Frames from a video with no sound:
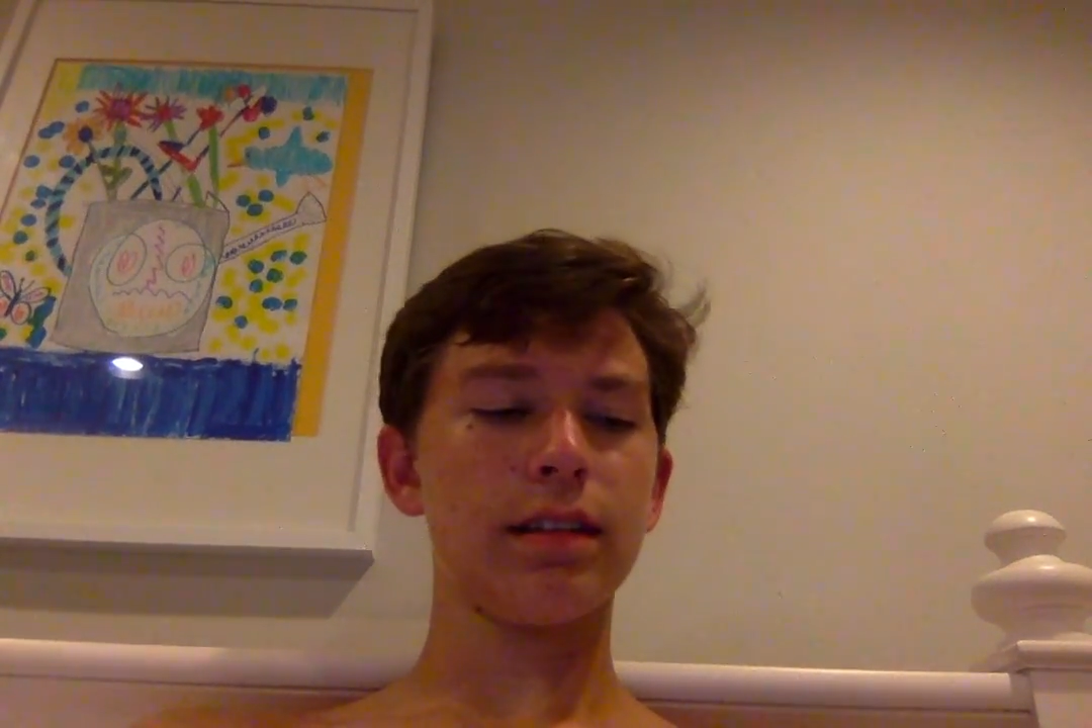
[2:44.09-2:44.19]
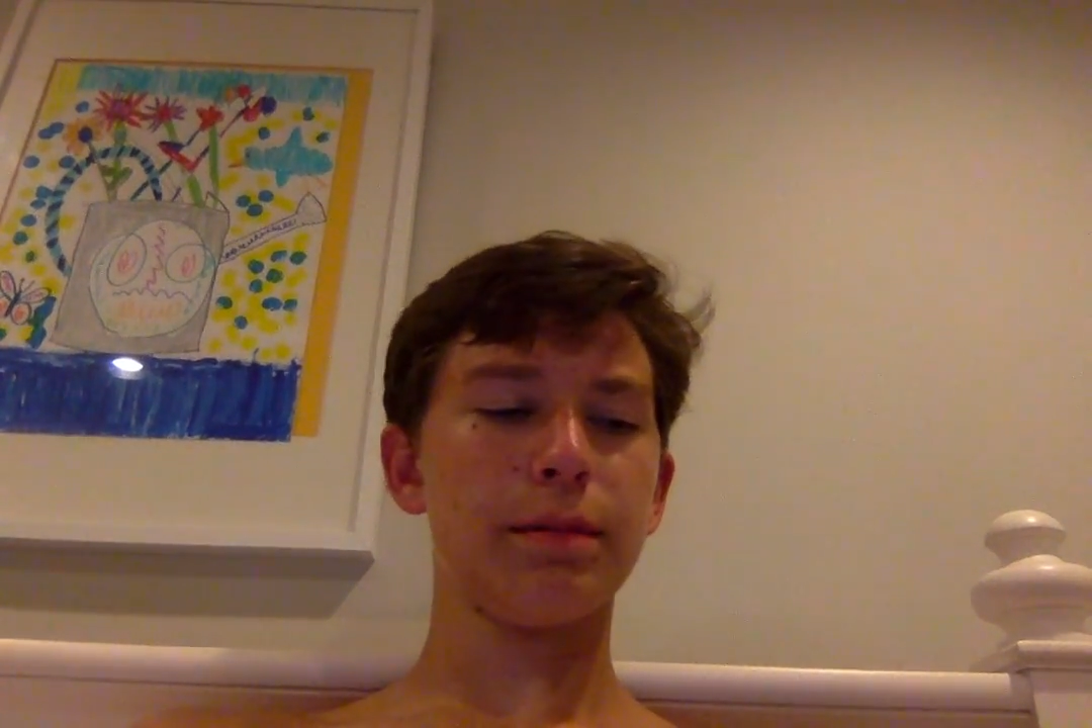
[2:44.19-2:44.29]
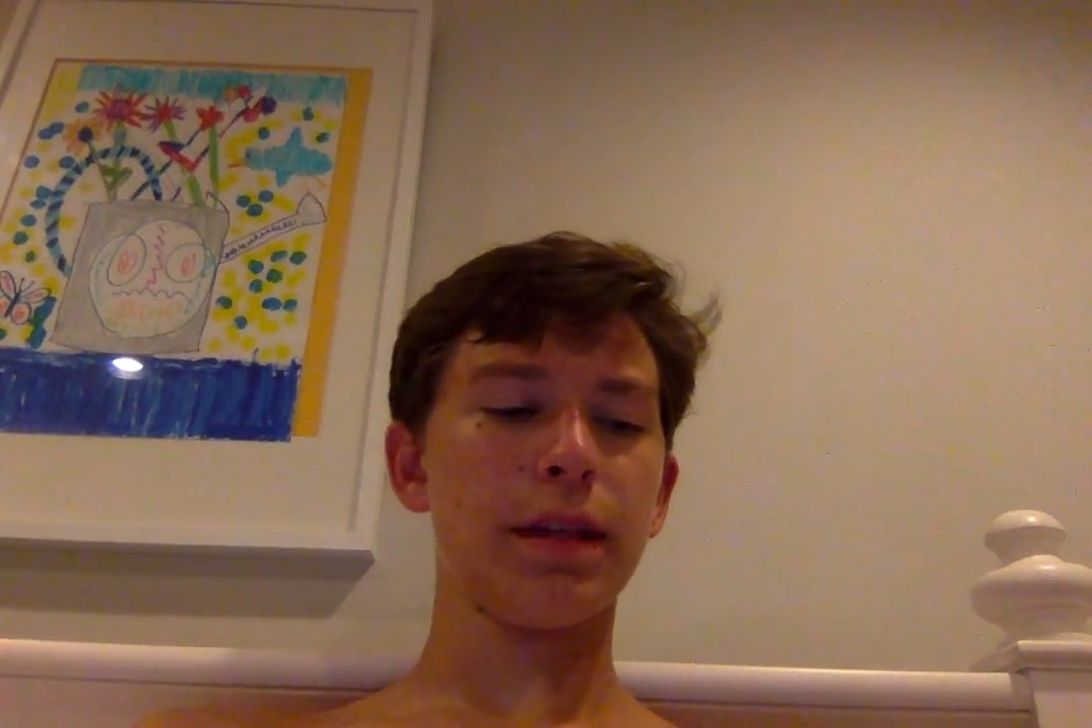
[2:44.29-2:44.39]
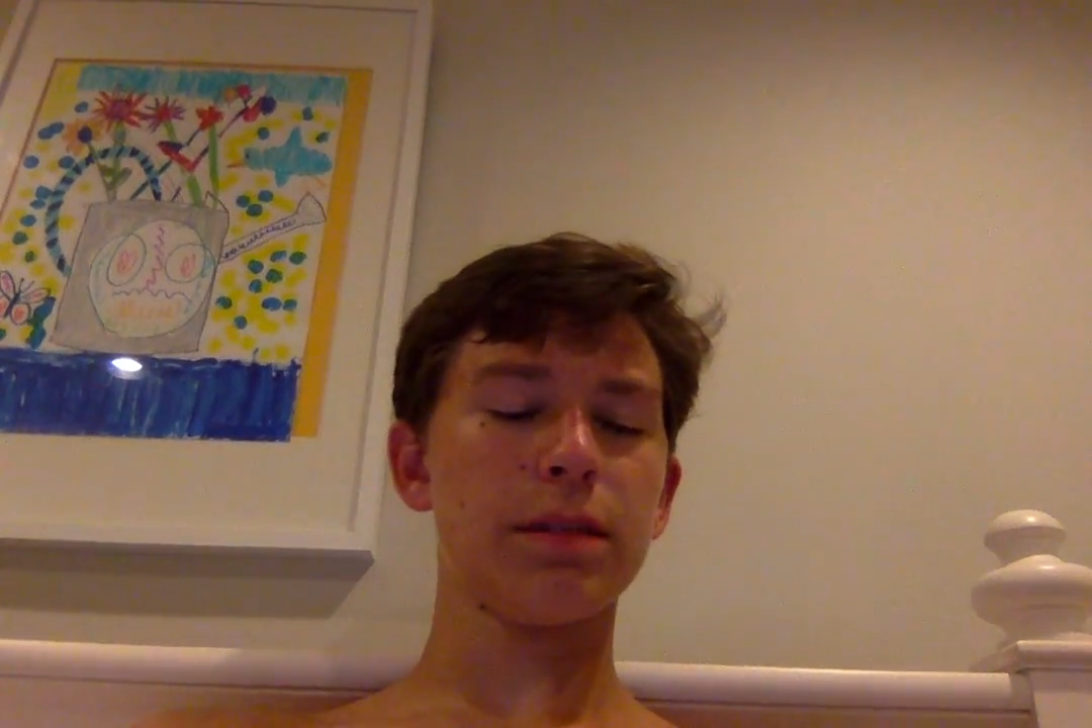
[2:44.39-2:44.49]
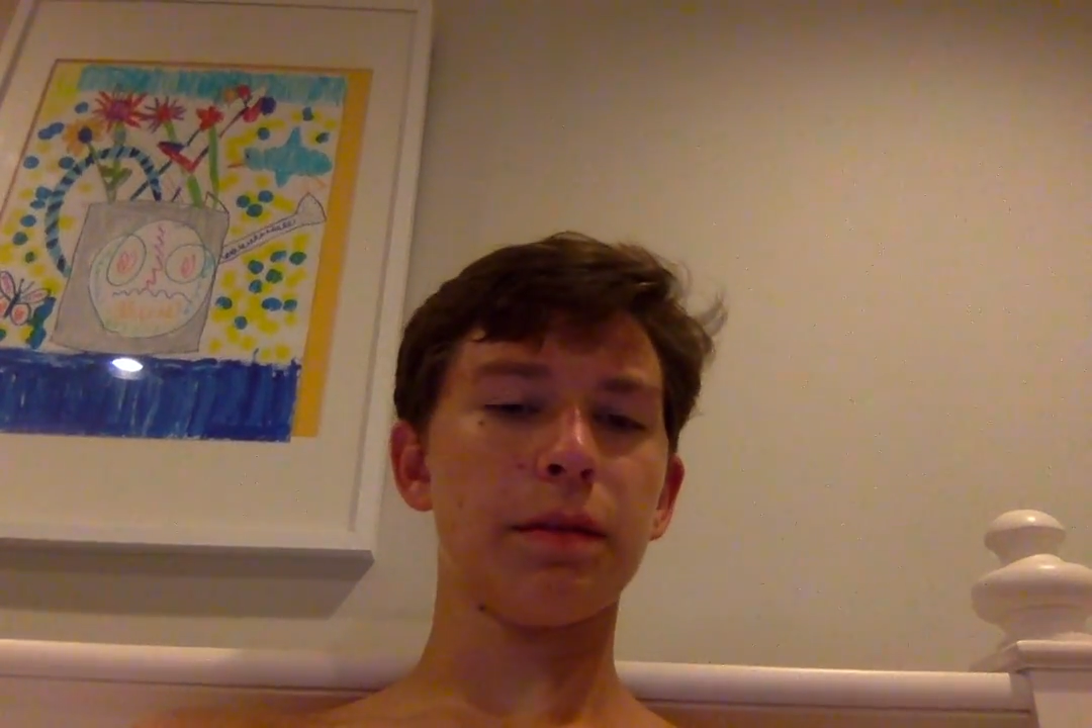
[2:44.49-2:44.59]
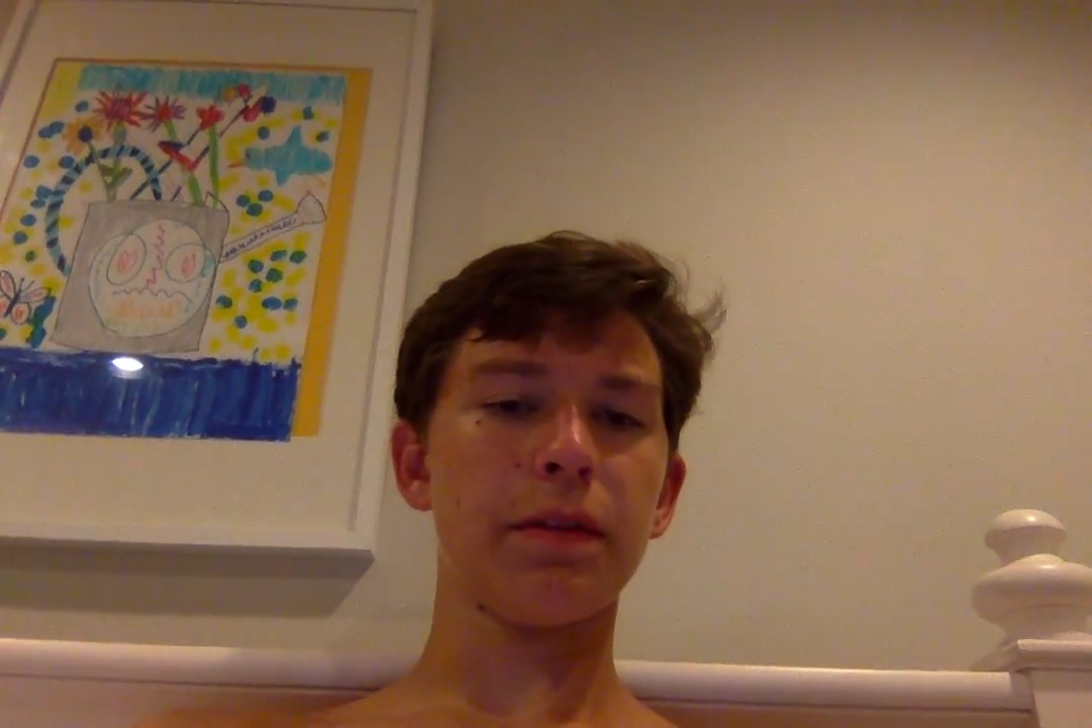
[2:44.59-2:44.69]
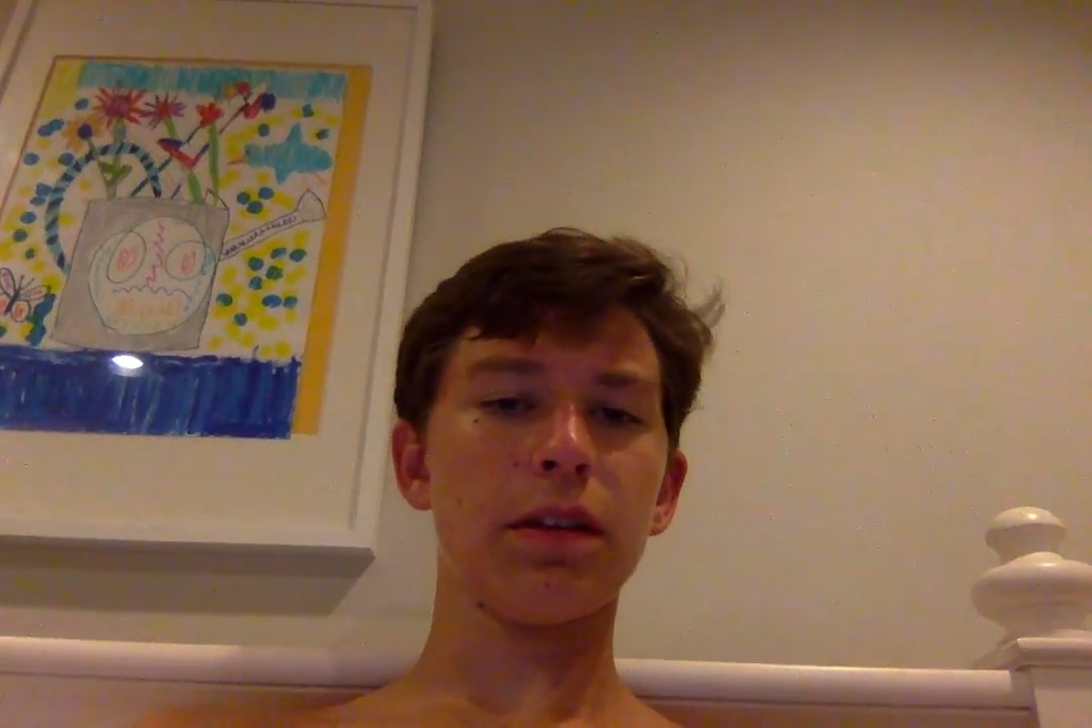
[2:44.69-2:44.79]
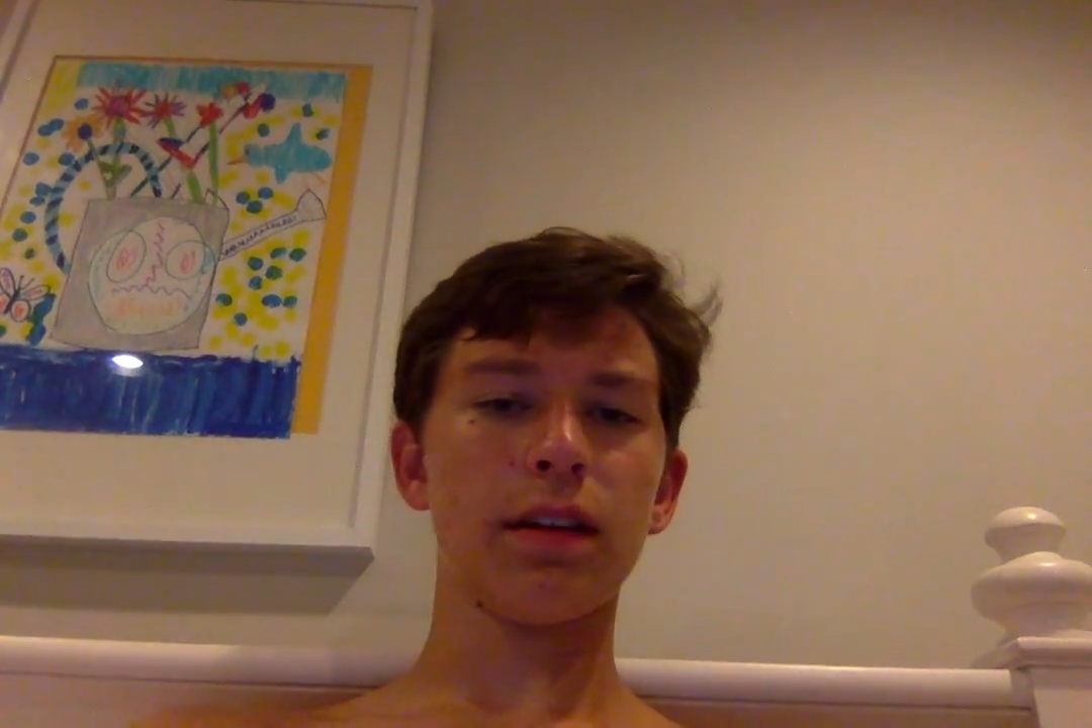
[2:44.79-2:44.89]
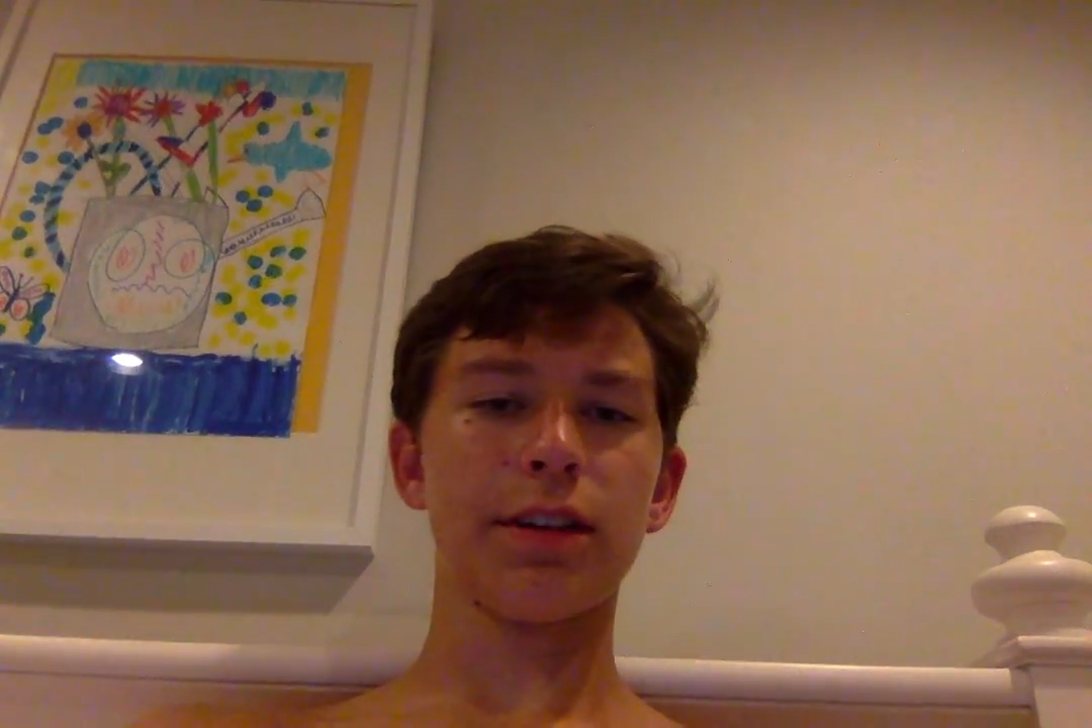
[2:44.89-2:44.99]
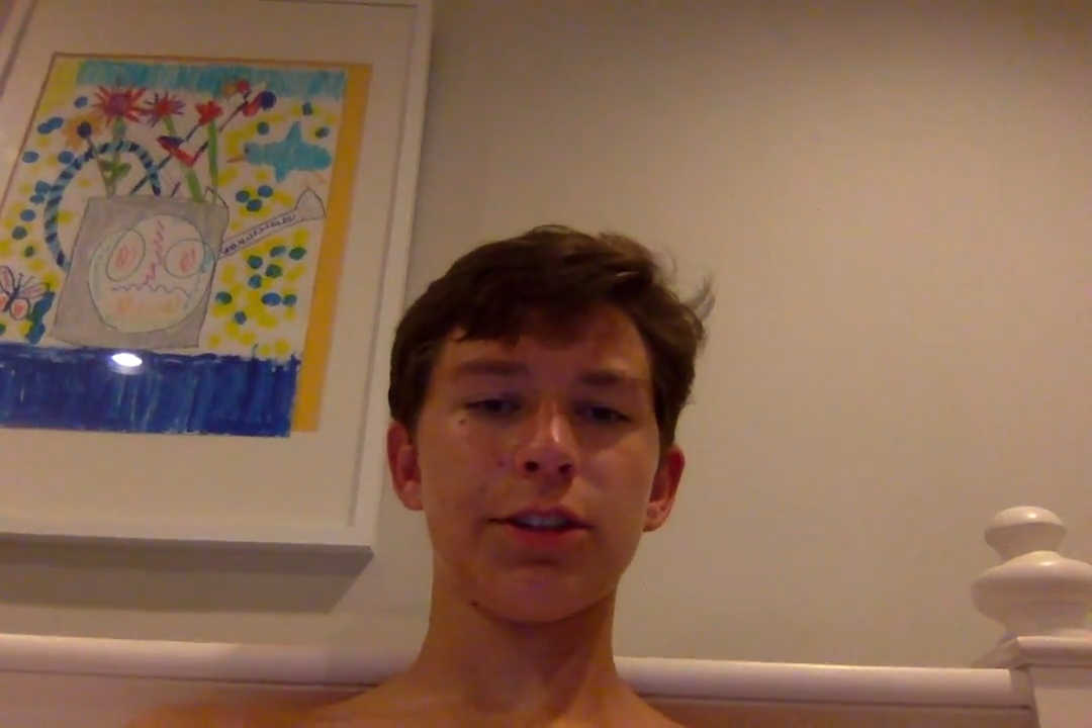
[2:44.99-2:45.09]
because it makes me
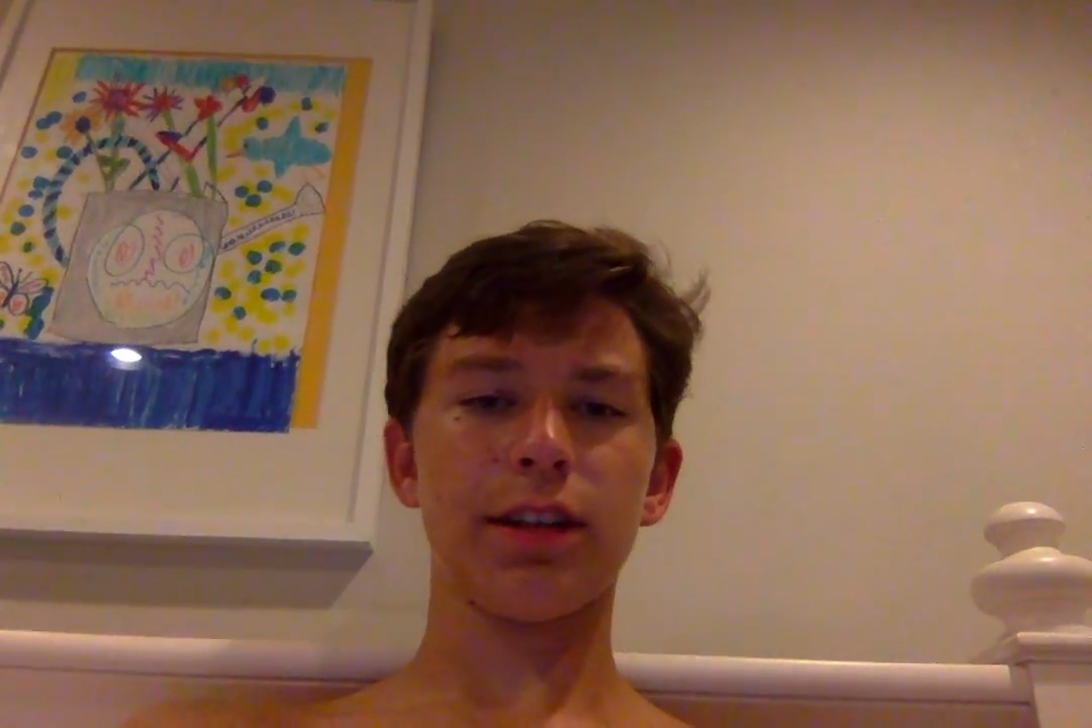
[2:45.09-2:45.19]
feel like